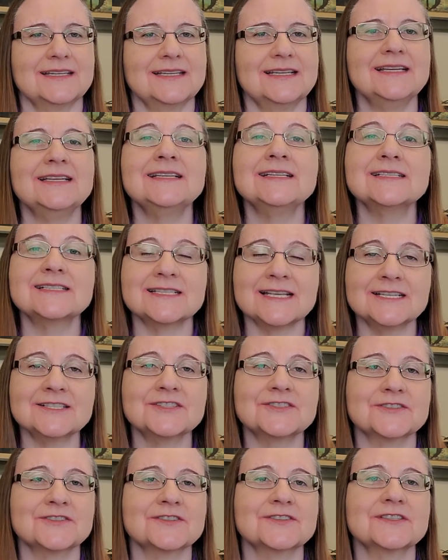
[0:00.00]
in
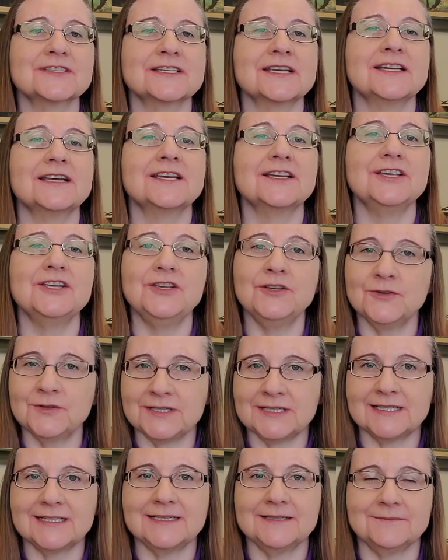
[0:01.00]
essentials,
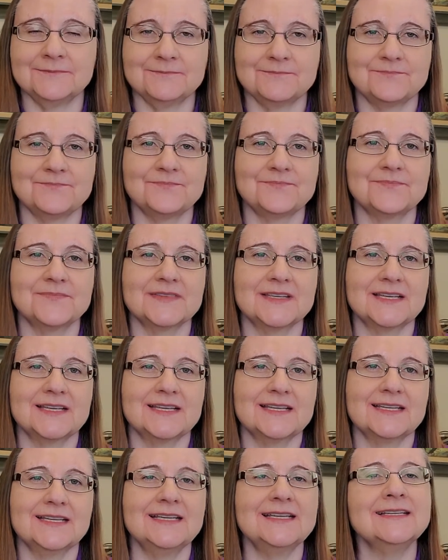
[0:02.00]
unity.
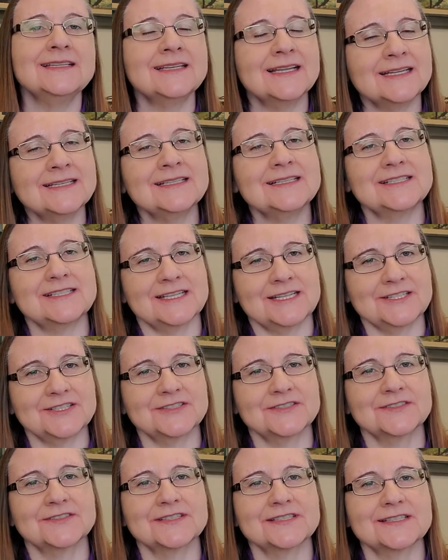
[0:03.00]
In non
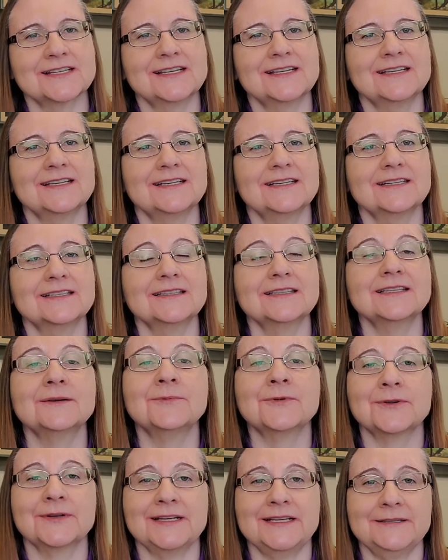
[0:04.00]
essentials,
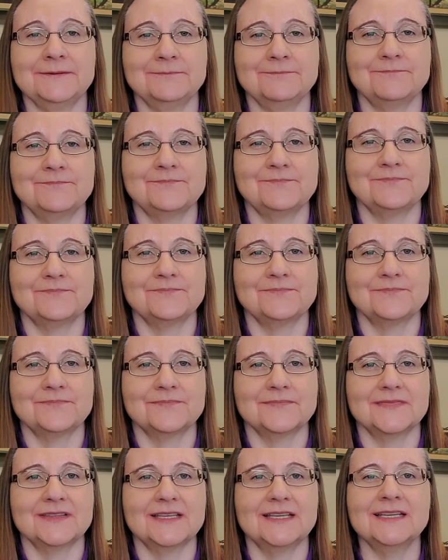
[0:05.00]
liberty.
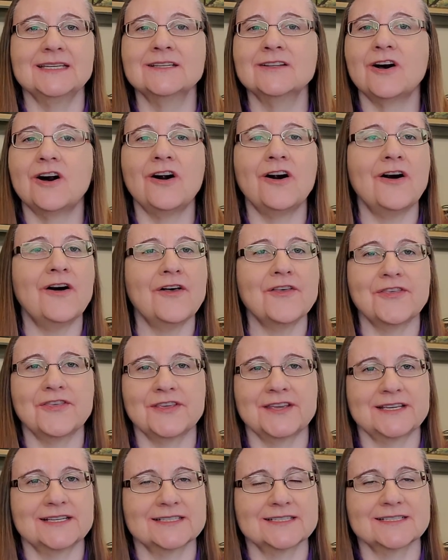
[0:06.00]
In all
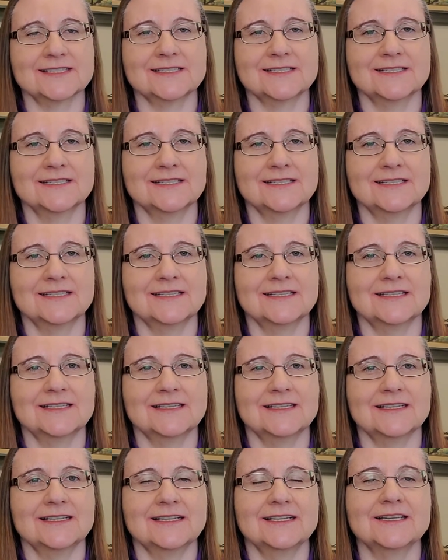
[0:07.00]
things,
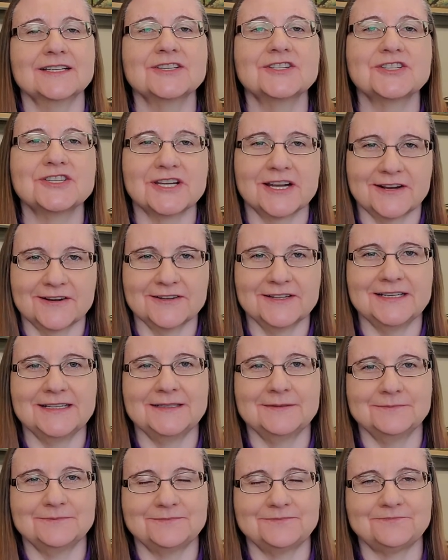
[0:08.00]
charity.